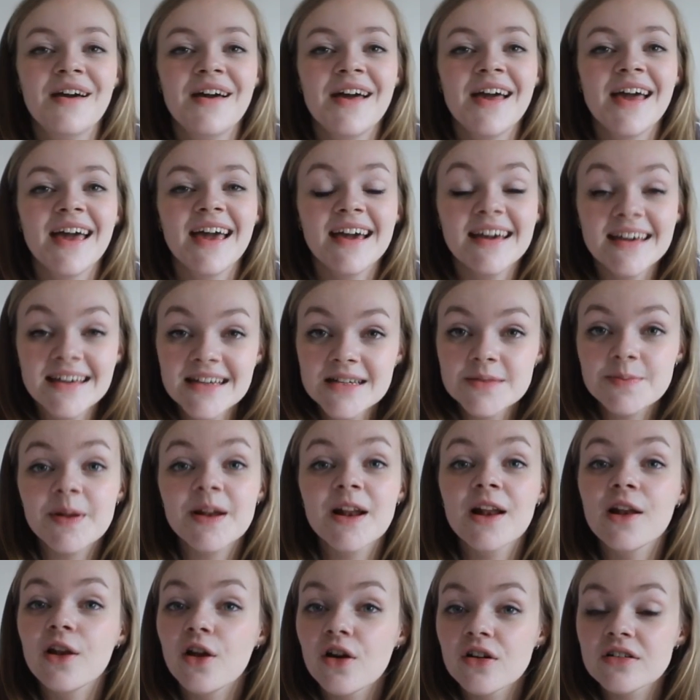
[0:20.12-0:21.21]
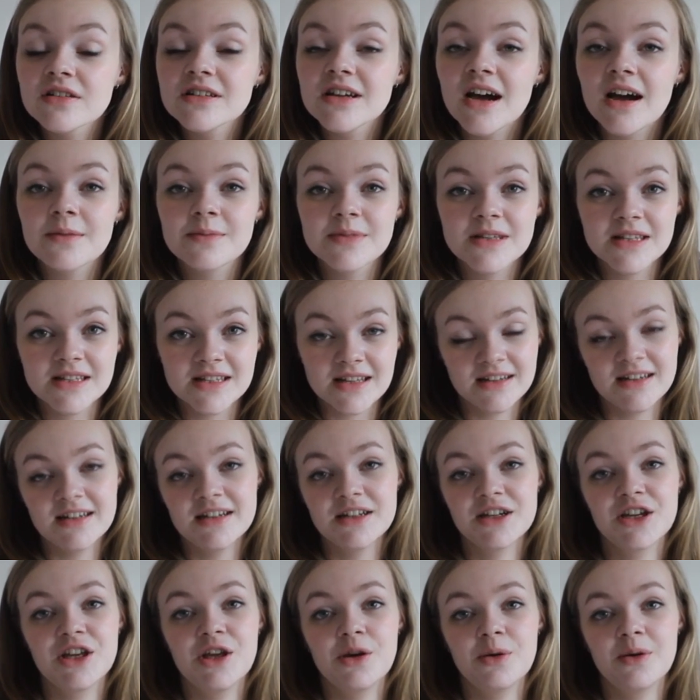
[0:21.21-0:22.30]
It has been a long time since I did
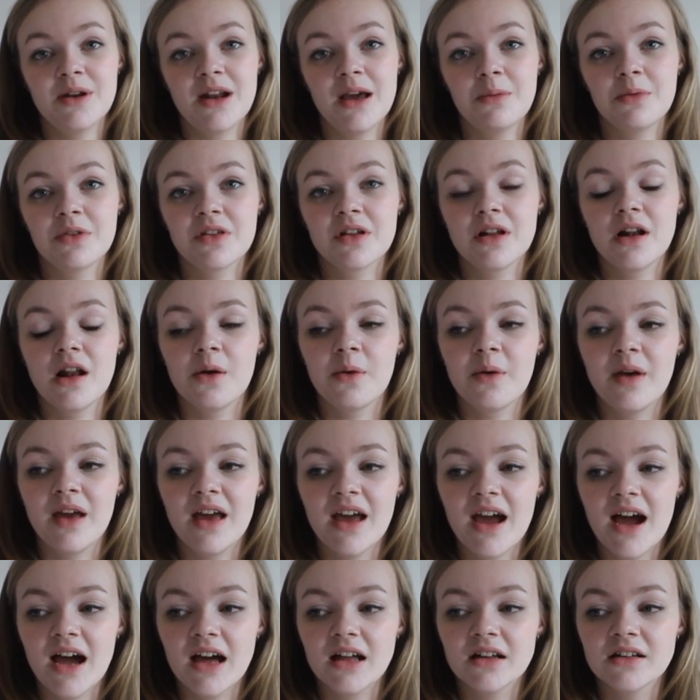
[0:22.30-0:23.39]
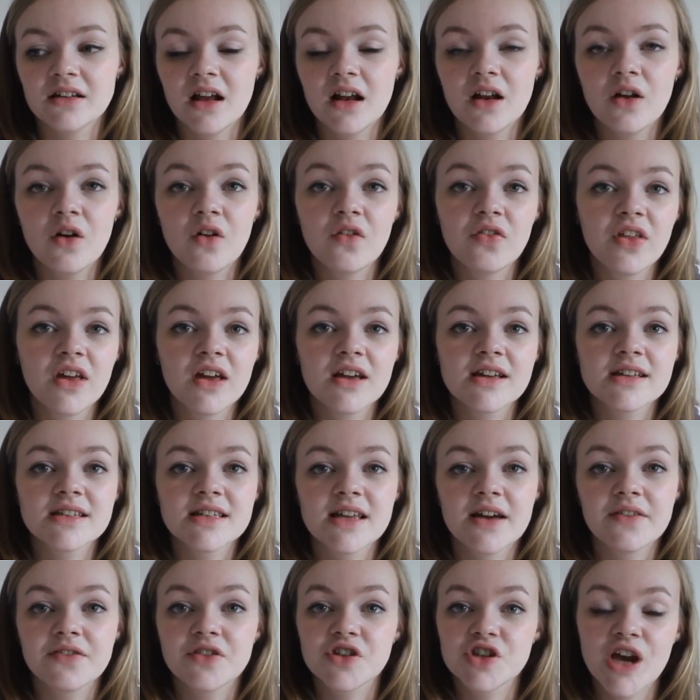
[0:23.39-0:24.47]
a Q&A with Chloe, and a lot of things
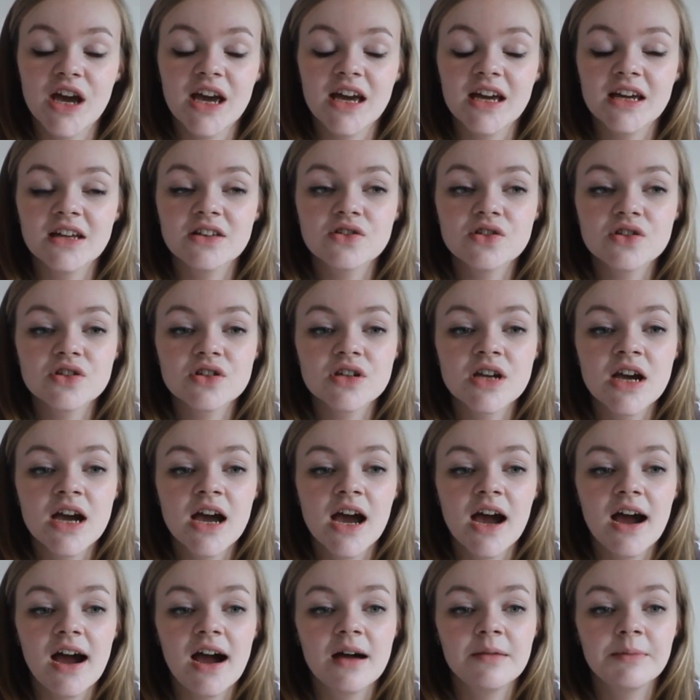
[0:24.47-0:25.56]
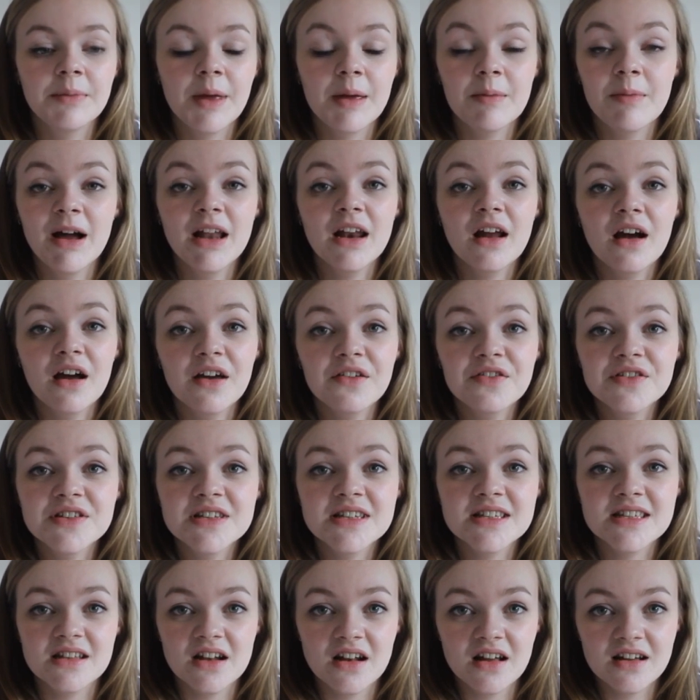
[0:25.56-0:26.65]
have changed in my life
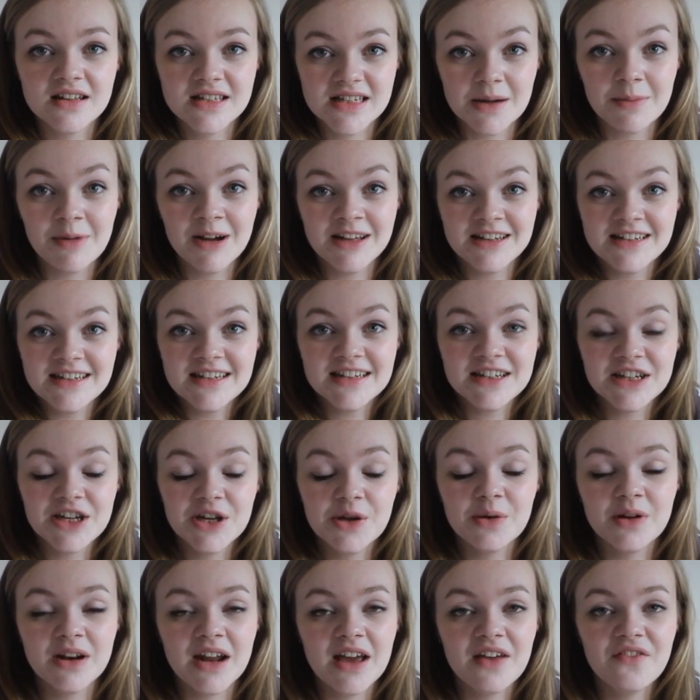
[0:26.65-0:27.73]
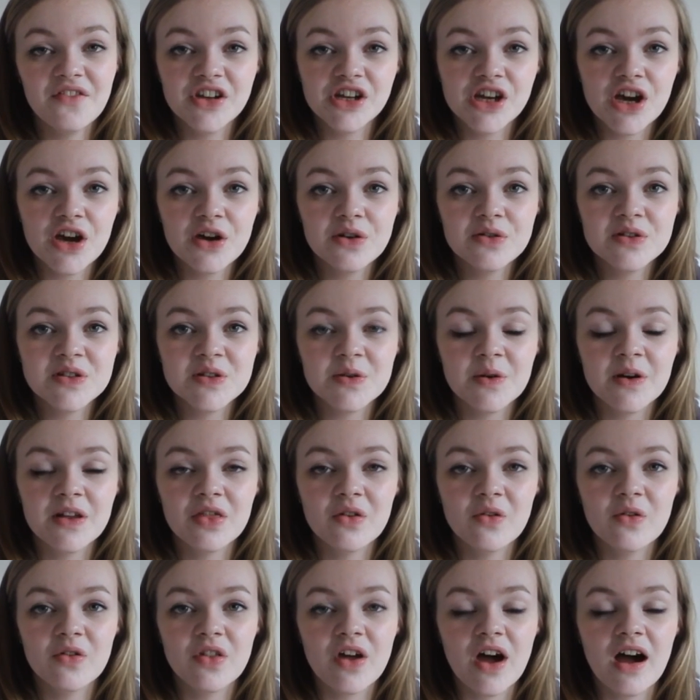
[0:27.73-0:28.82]
since the last time I did a Q&A video, so I
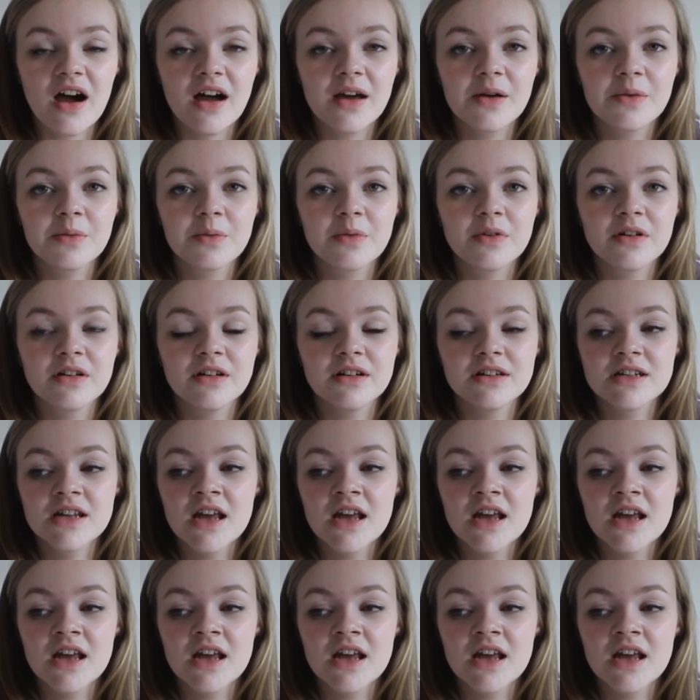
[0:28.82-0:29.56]
thought that I would